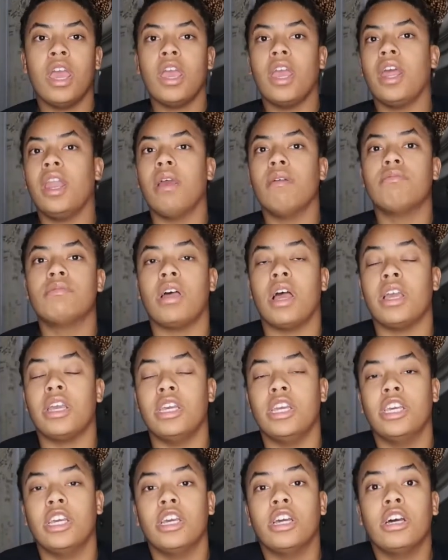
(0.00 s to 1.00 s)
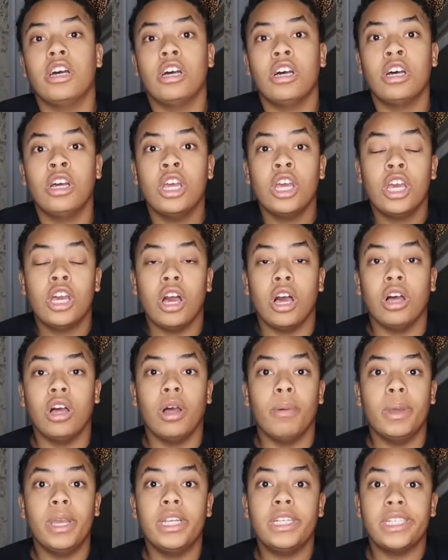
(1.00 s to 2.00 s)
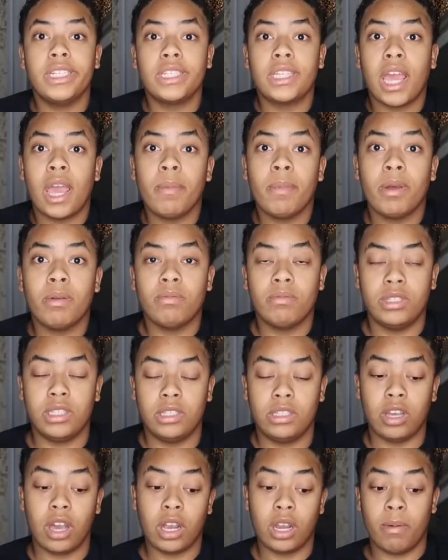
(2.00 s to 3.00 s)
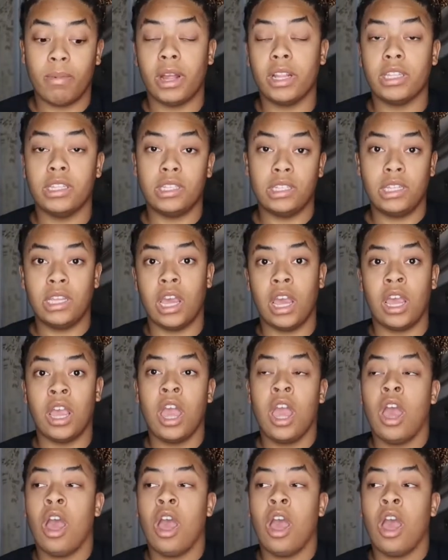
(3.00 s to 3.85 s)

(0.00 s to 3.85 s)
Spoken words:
And they was like, yeah, he just came up talking about the CA.